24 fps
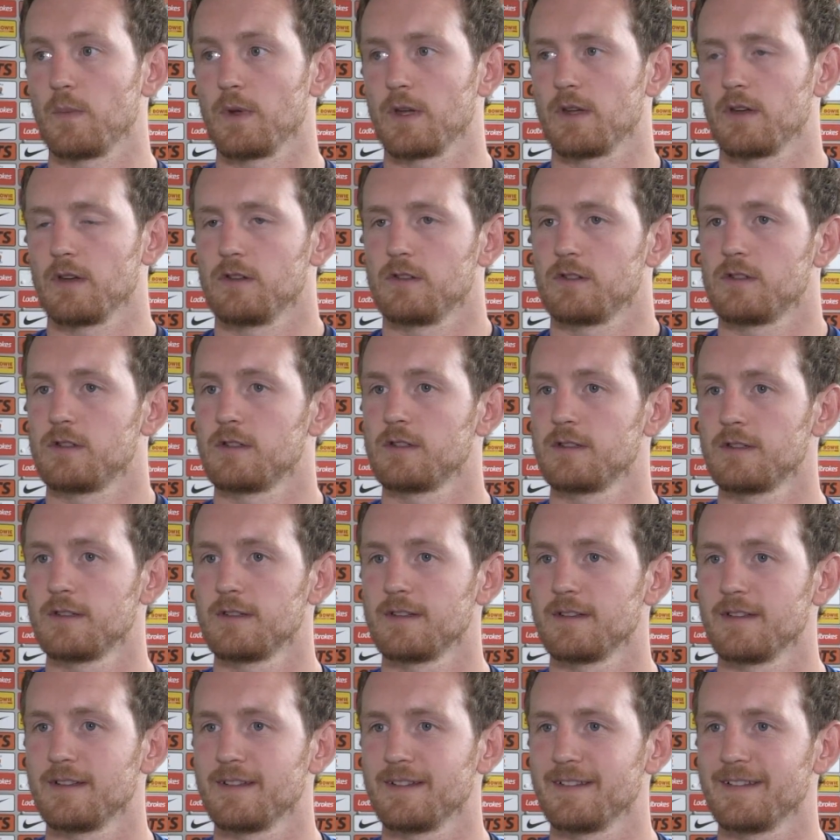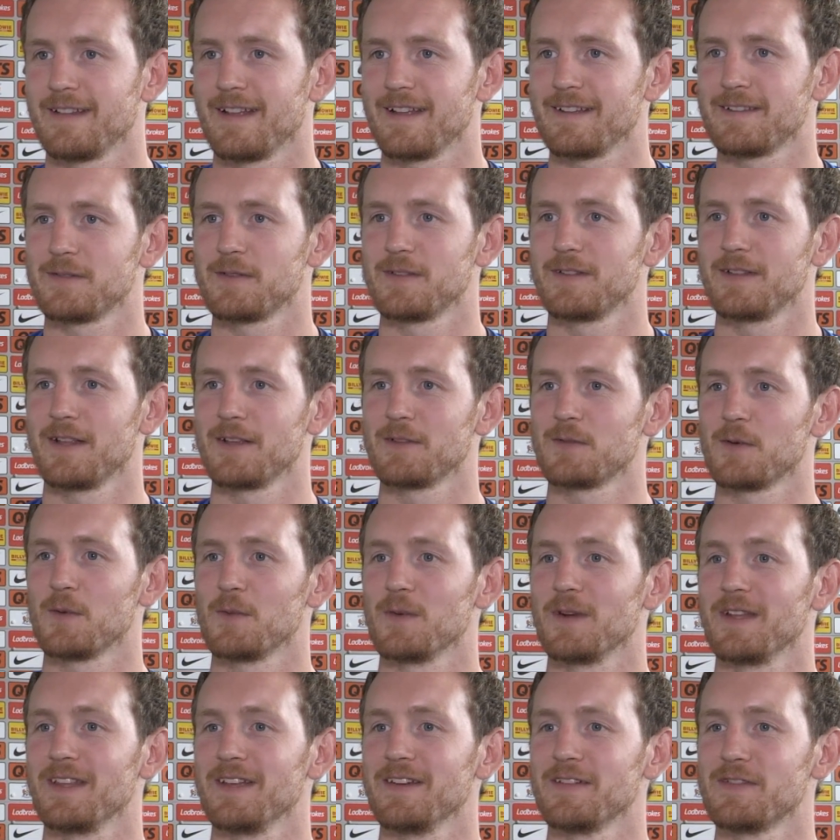because that's what
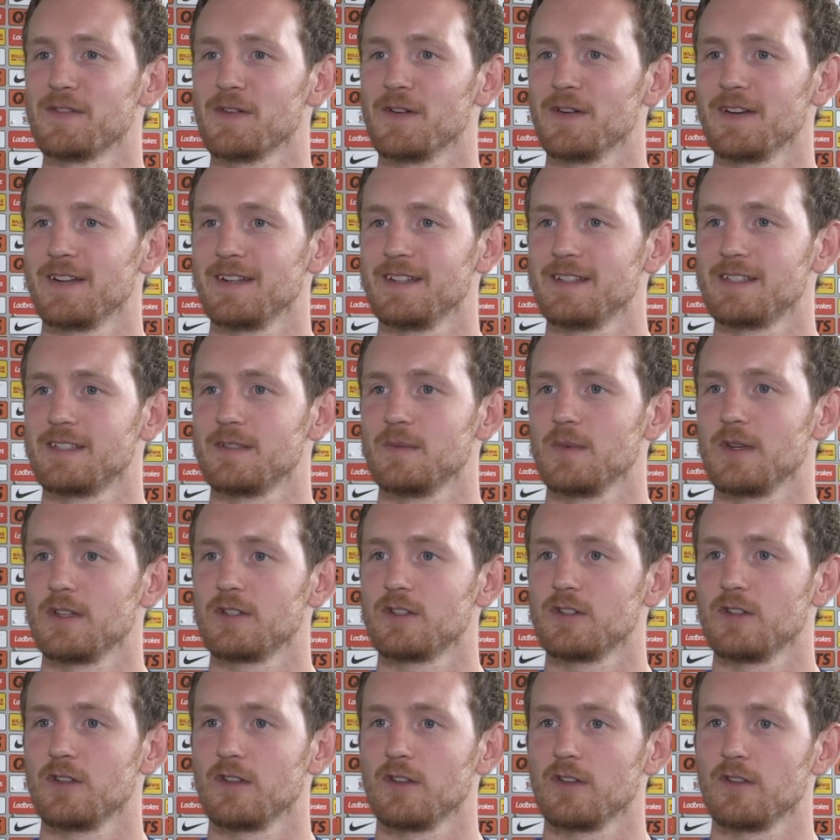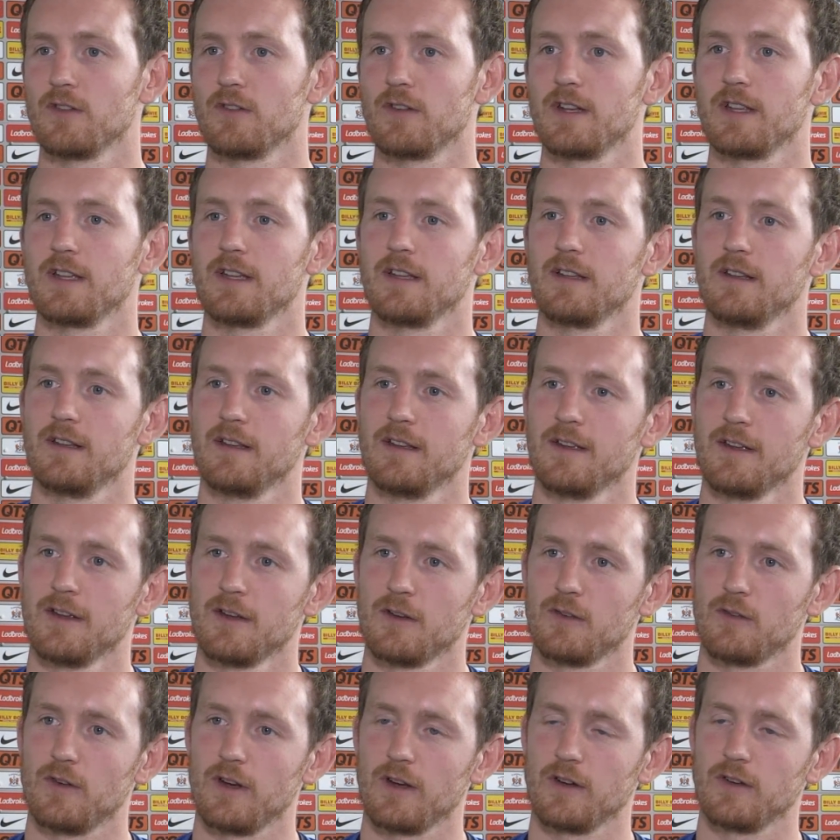we're there for, is to make sure that they're ready and
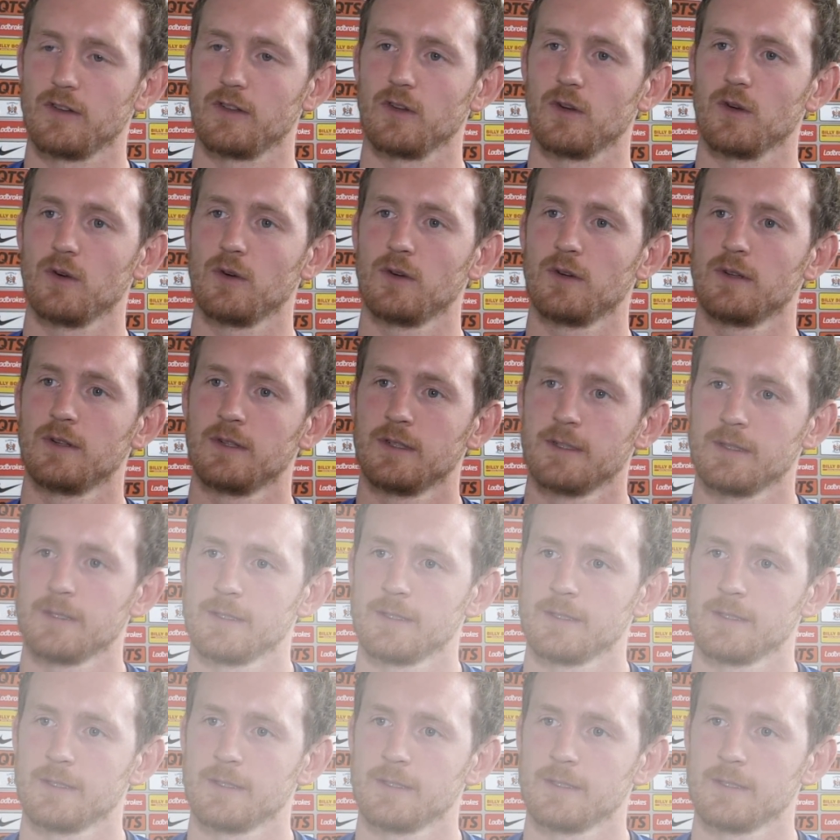raring to go.